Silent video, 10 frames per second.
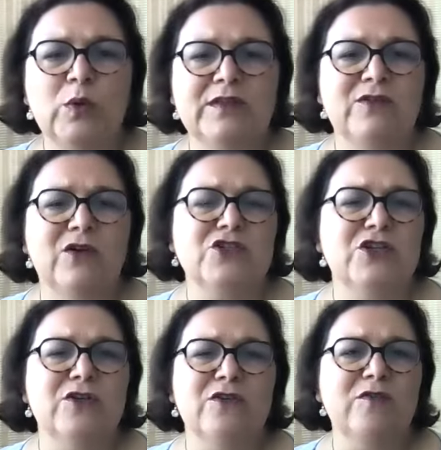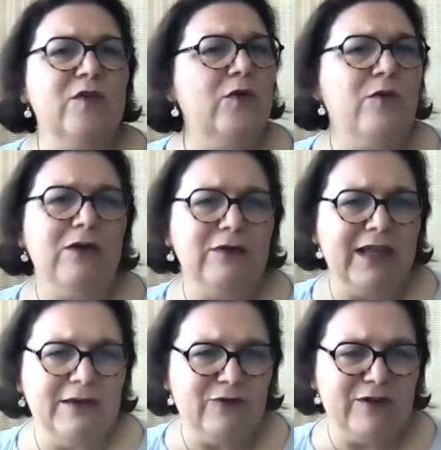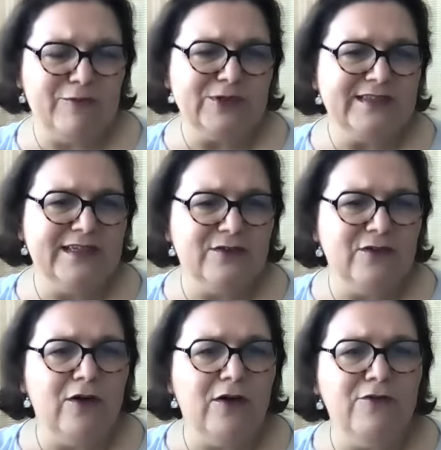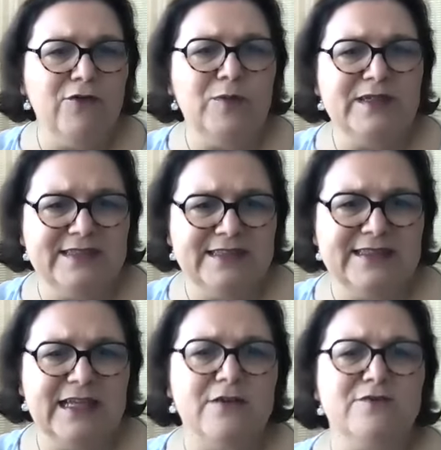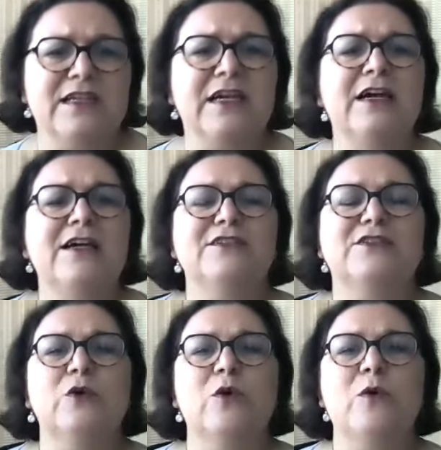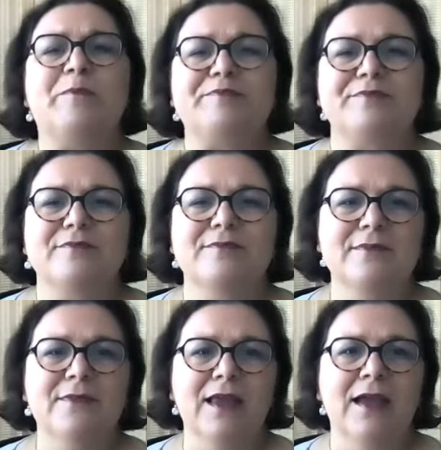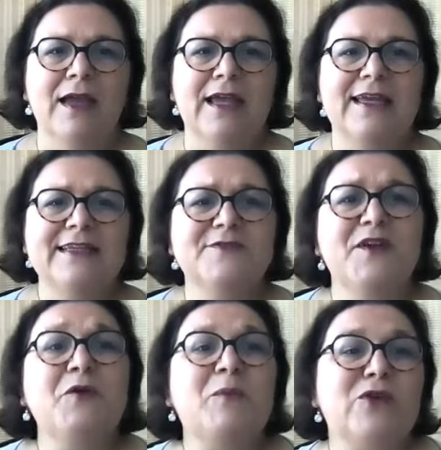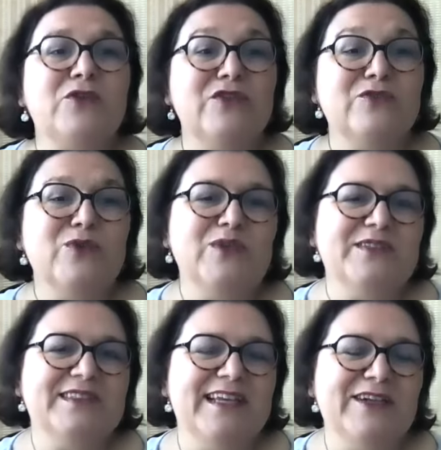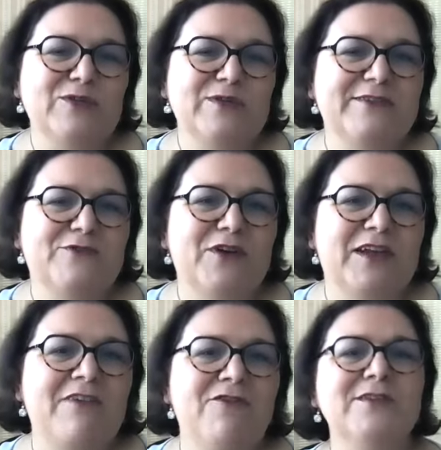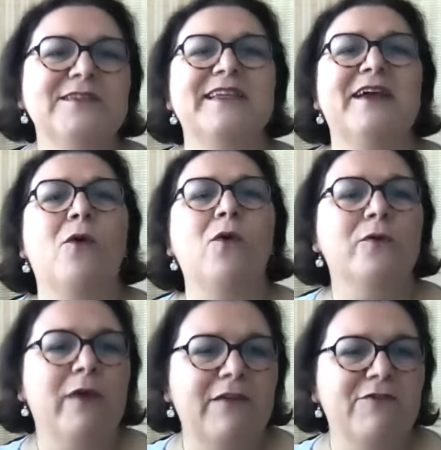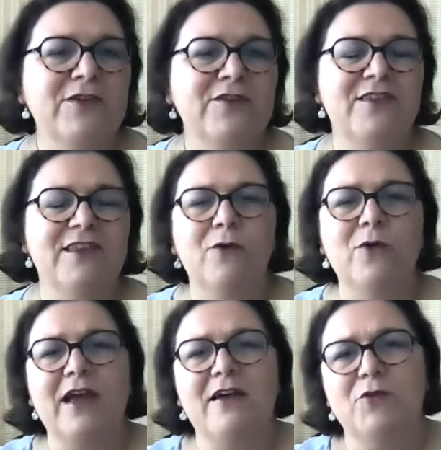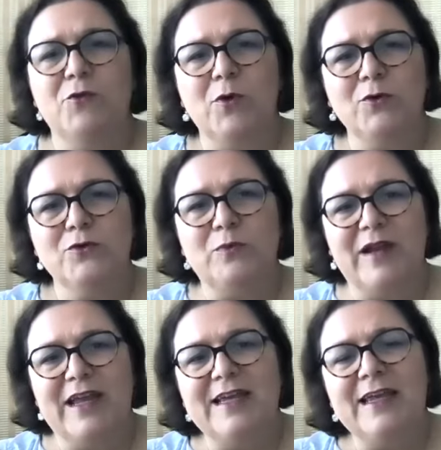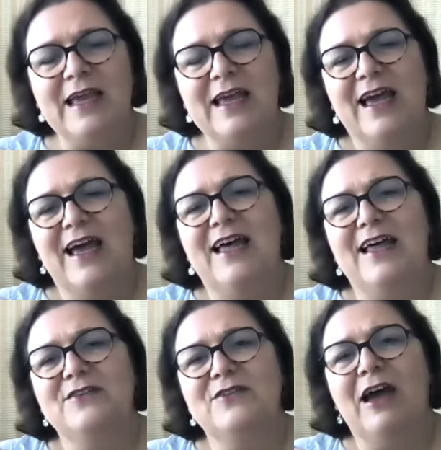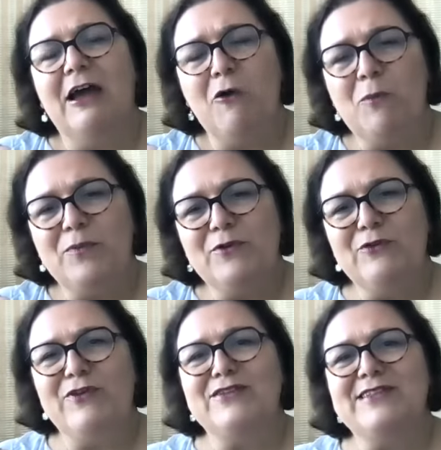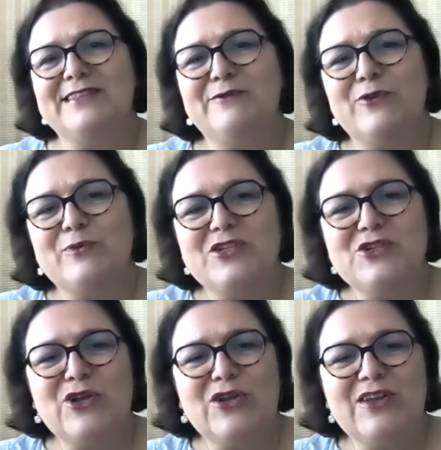deduction of around like 5% of the basic salary. So it's very important to understand those different levels. They are all relevant. They all have a role to play. And I hope you found this information